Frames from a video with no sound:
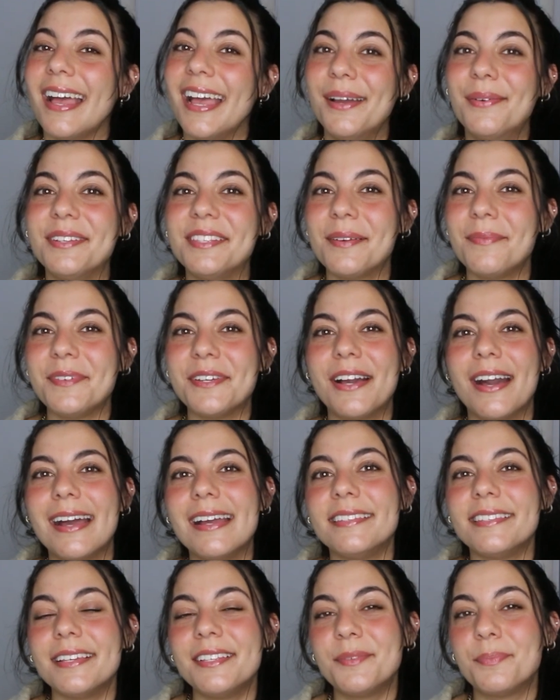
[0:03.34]
Hey, what's up you
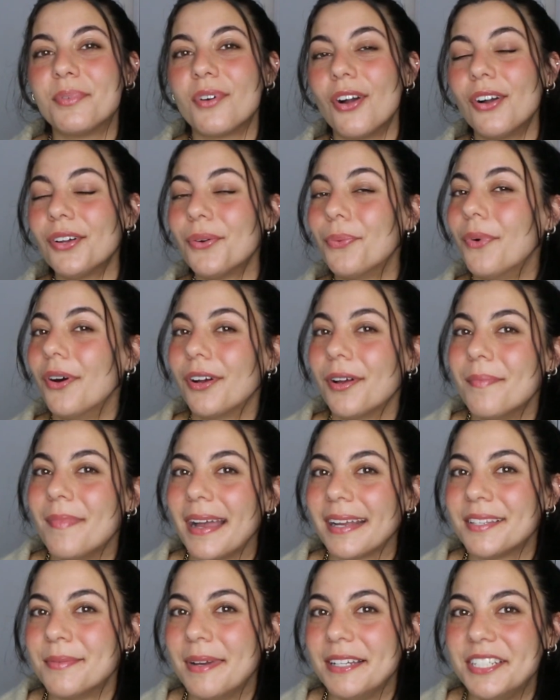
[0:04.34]
guys? It's Brooke. Welcome
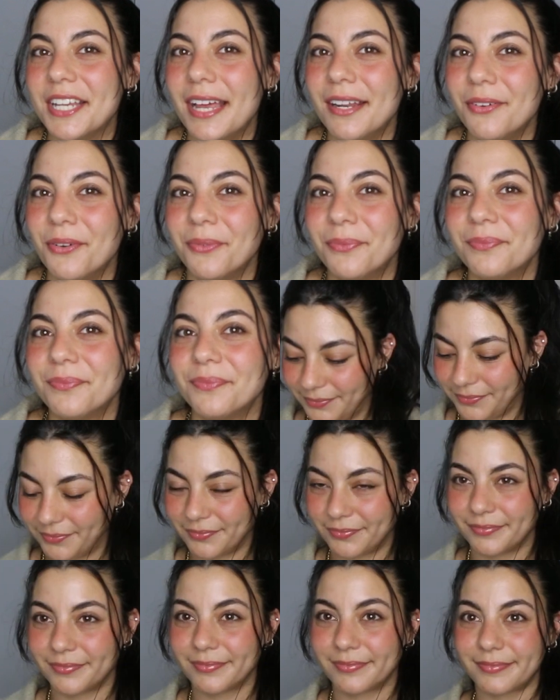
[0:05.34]
back to my channel.
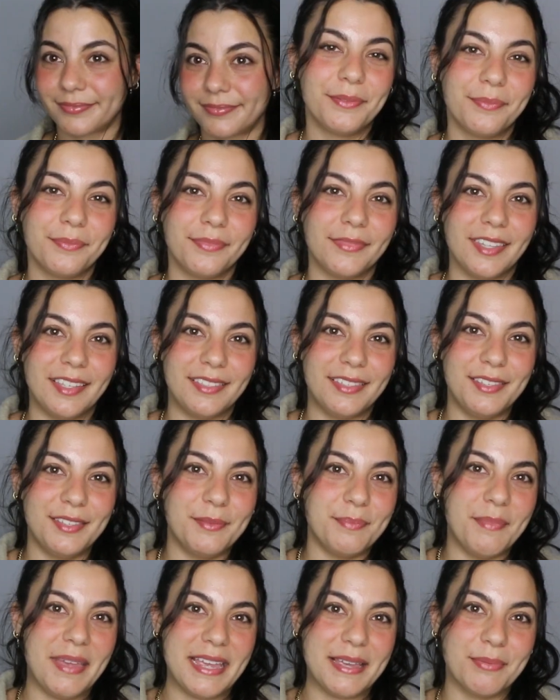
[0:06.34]
This is
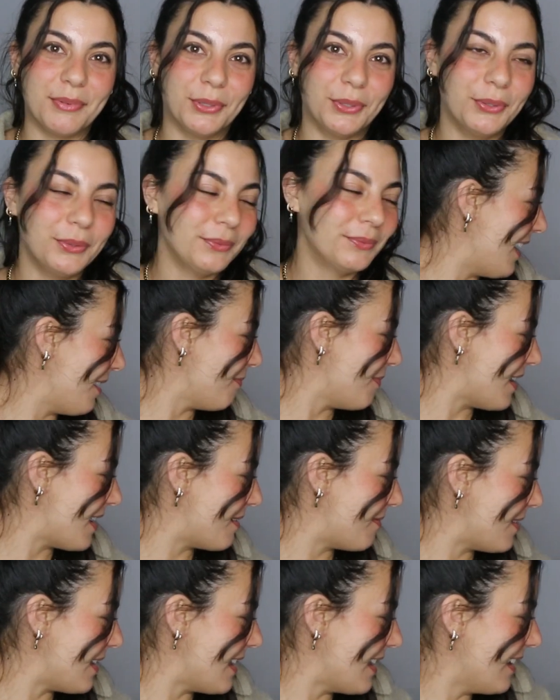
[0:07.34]
Mabel. Hey
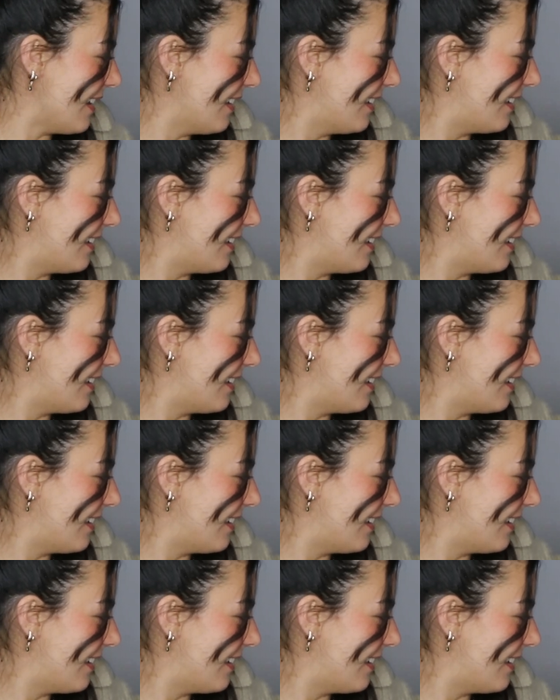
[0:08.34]
baby.